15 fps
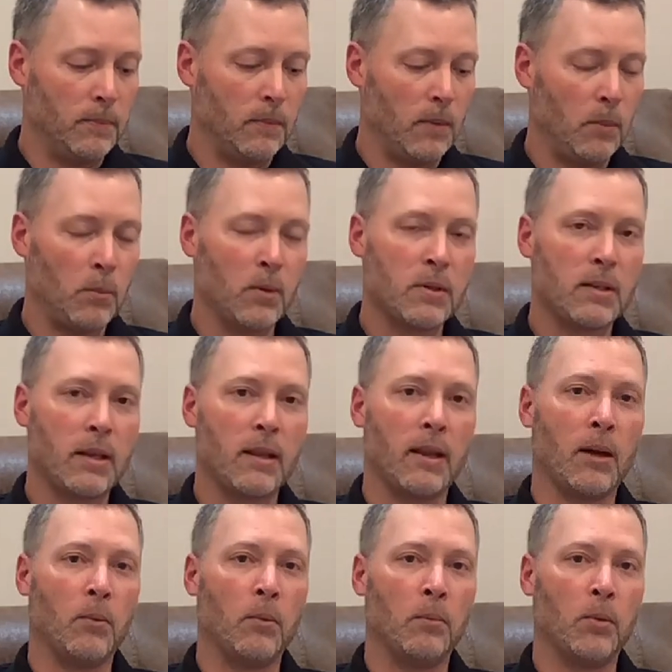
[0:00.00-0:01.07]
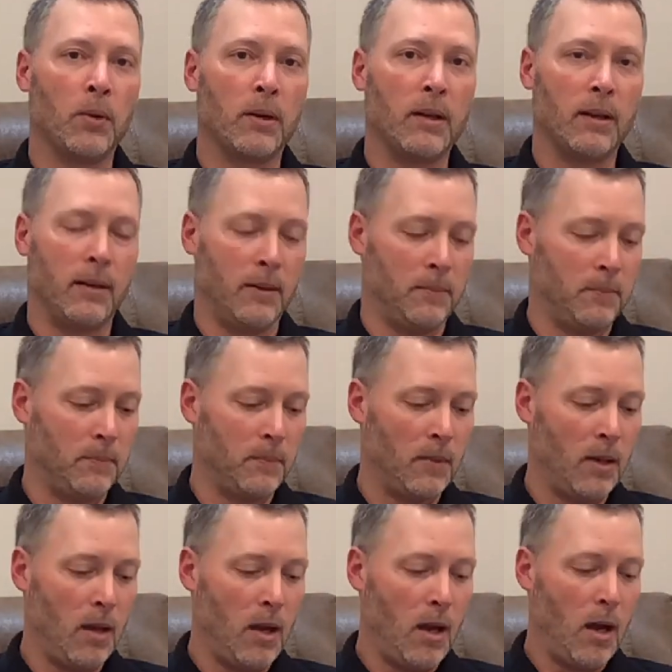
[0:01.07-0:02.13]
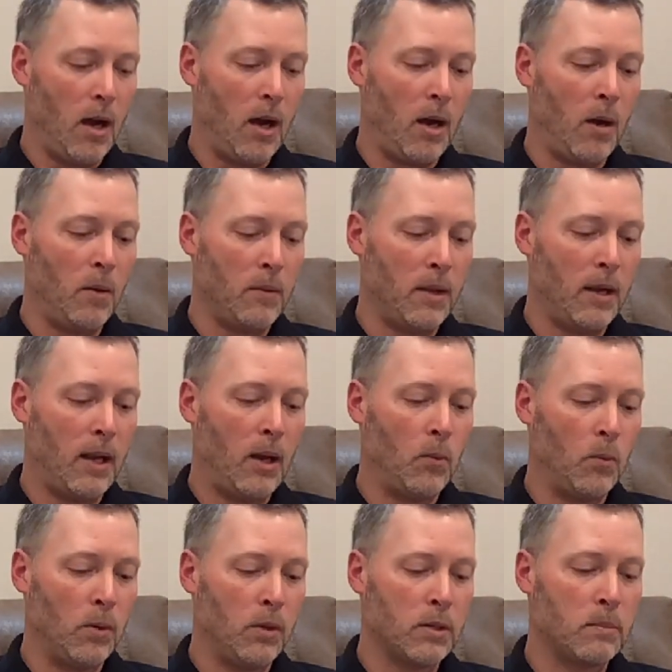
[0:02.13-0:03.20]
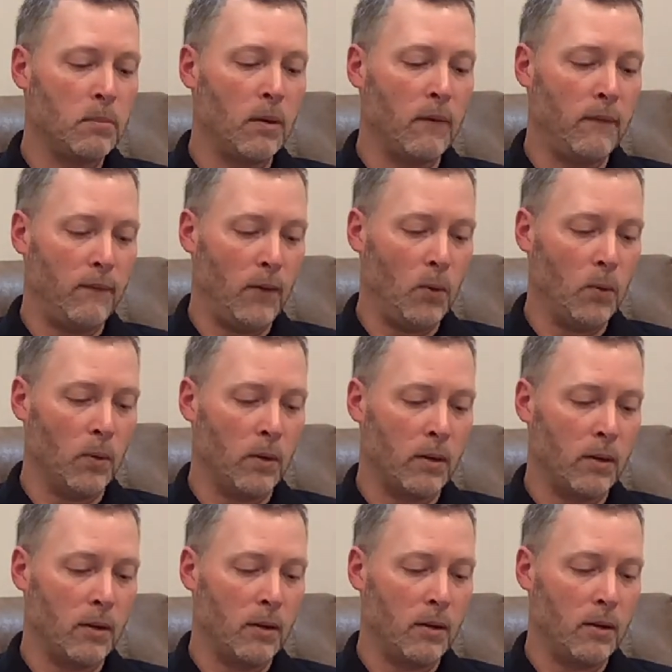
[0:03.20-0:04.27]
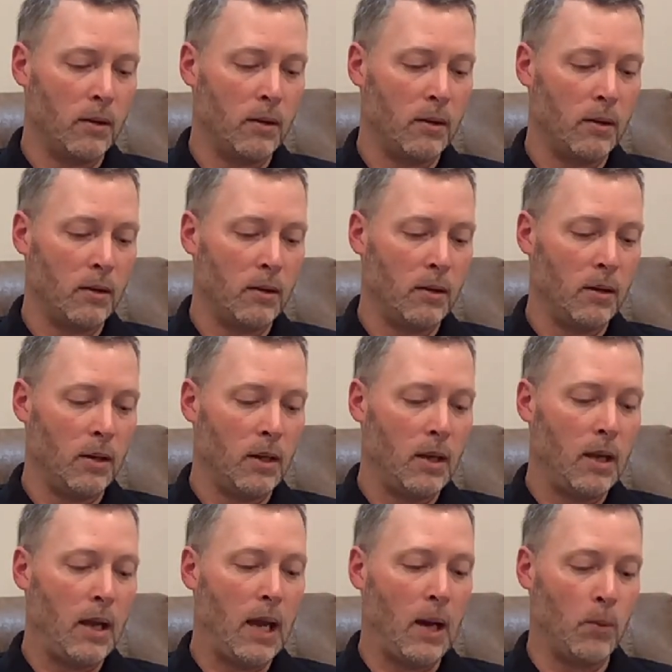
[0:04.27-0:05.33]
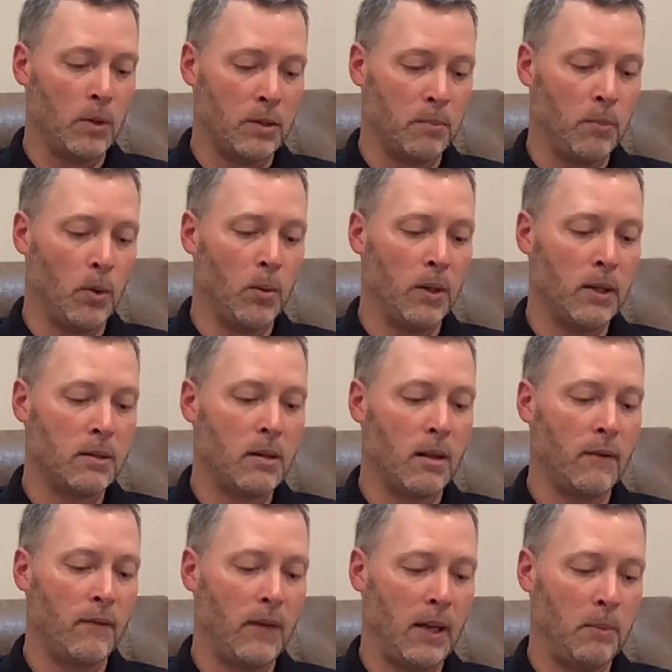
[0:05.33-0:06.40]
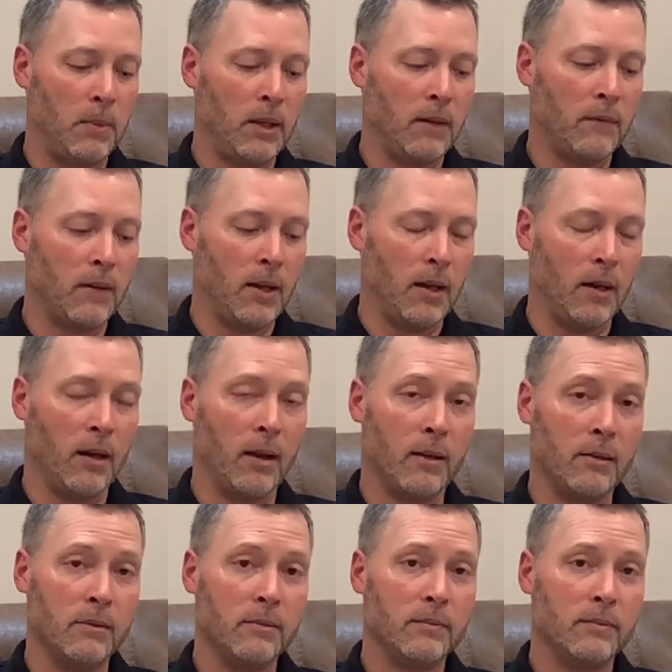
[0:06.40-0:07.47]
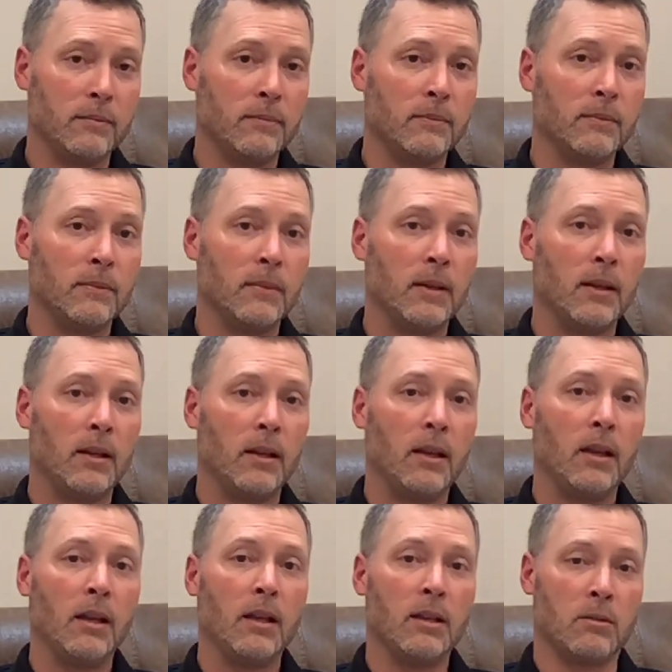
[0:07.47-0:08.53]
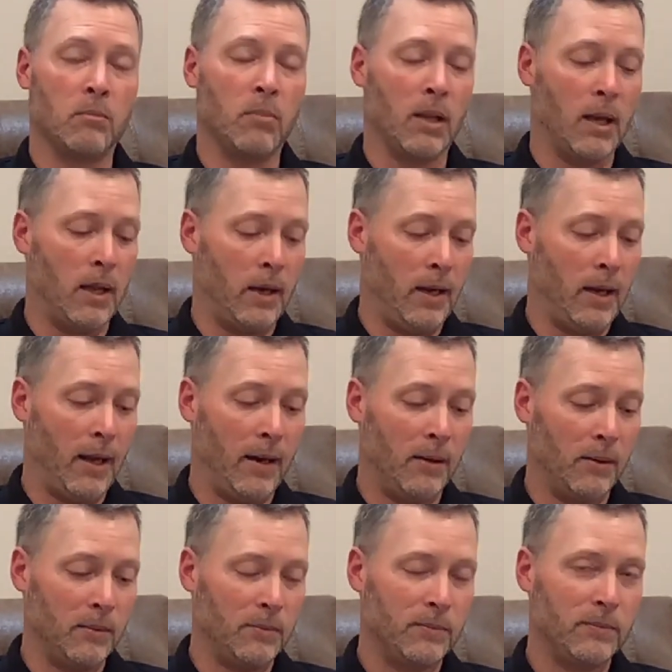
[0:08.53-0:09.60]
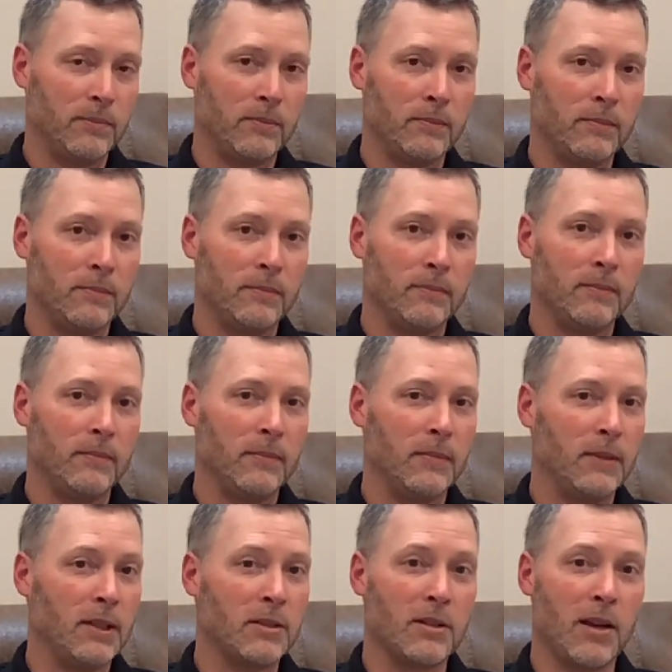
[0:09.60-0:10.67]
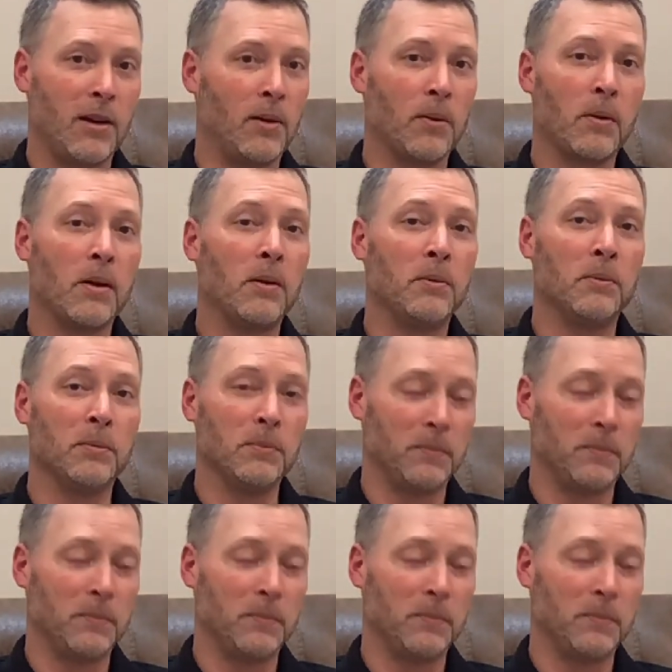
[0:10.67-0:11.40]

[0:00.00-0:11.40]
I'm going to say that one more time. All that I was before I was born into the family of God is blotted out. It's all gone.